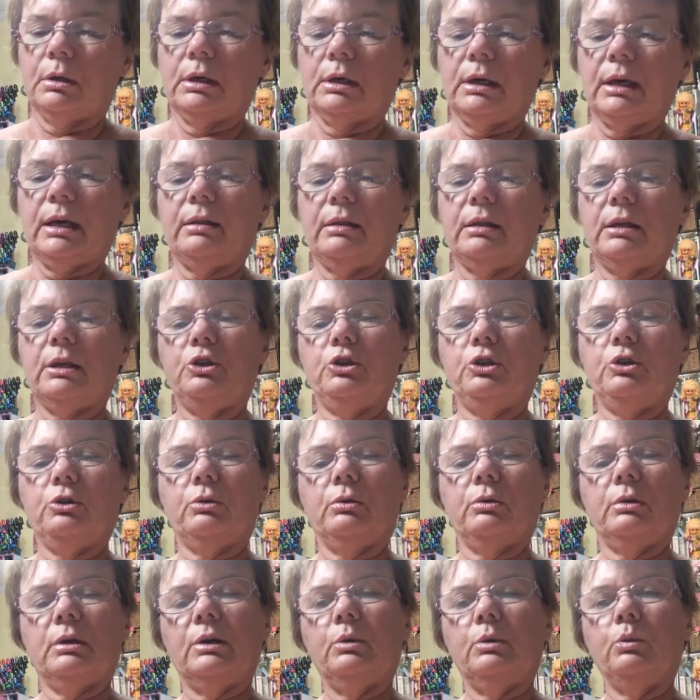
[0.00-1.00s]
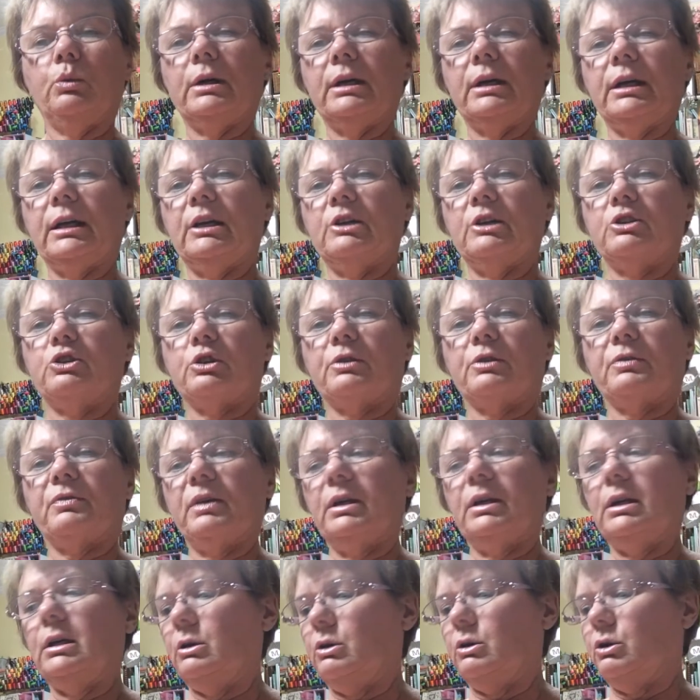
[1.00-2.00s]
And then you want to get your
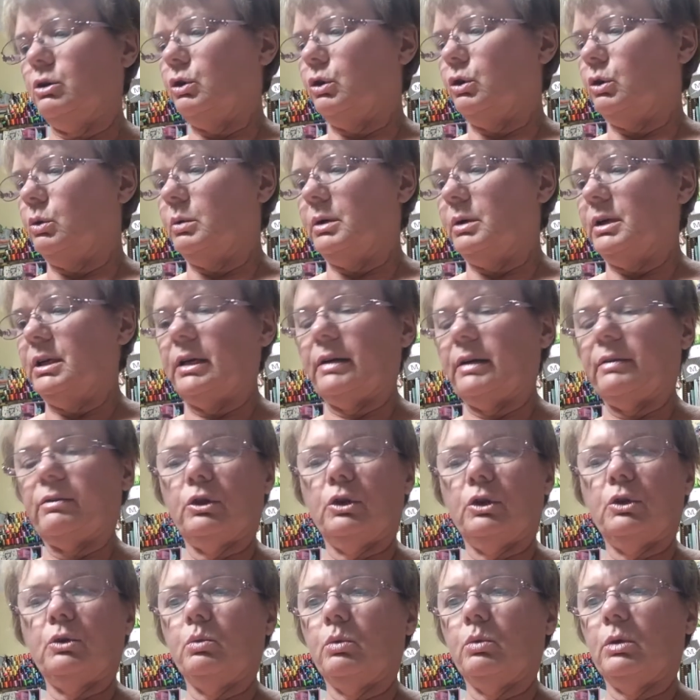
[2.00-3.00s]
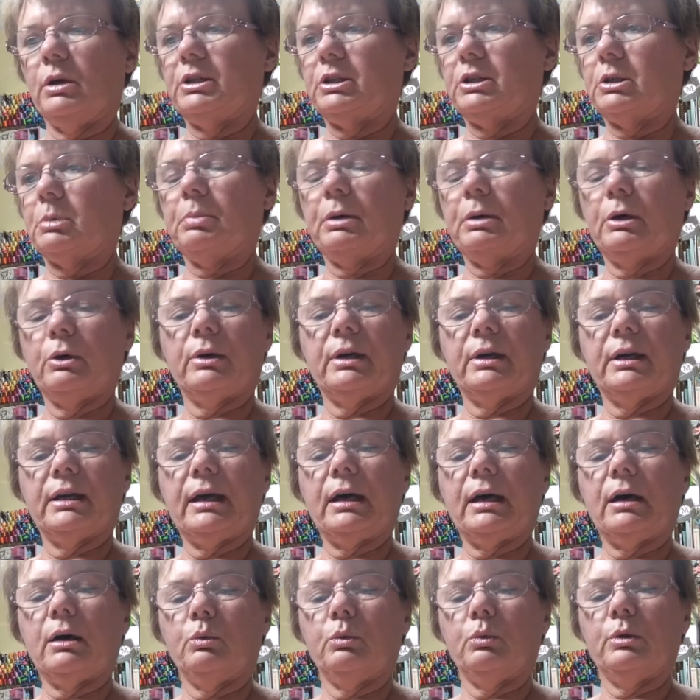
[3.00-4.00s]
finger or whatever you want to poke it
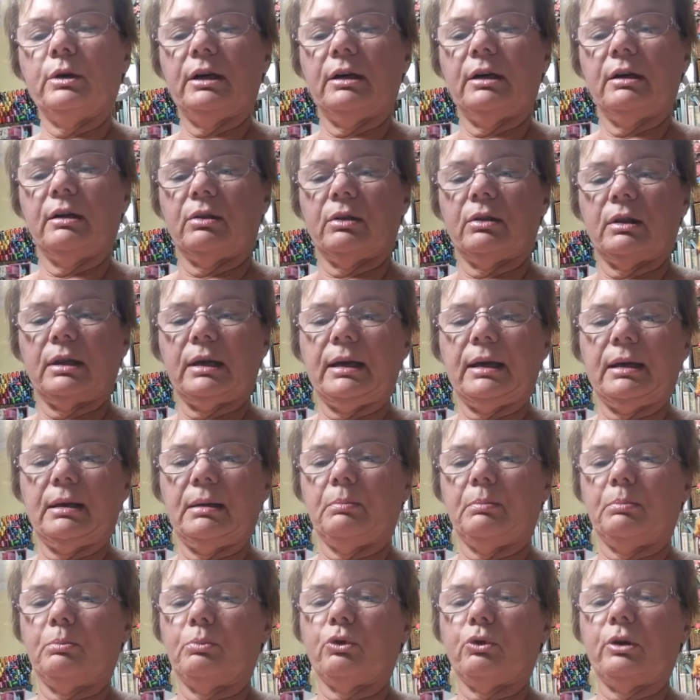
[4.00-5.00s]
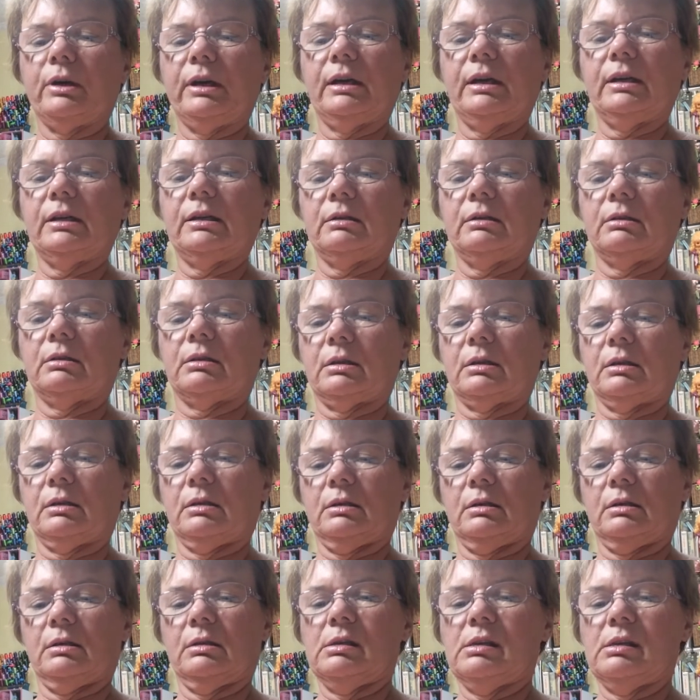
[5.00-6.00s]
out with and bring it
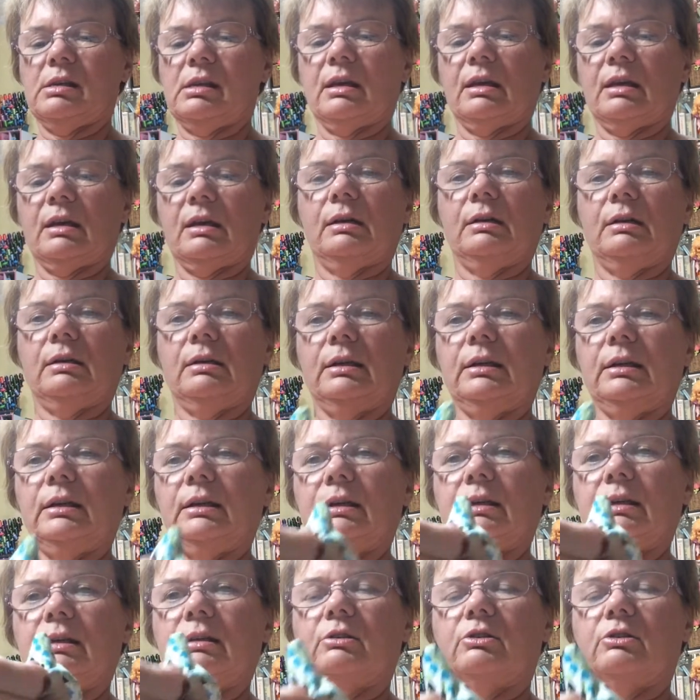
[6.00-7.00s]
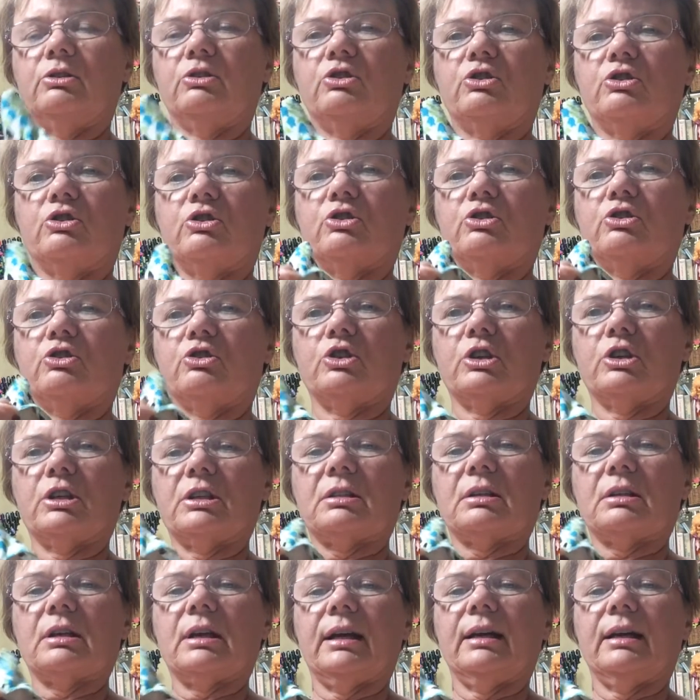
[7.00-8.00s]
in
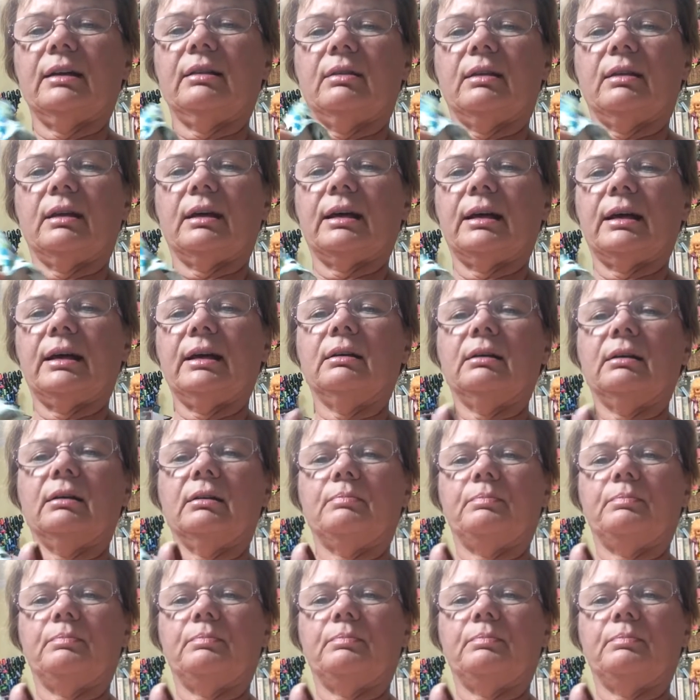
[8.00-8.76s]
just like that.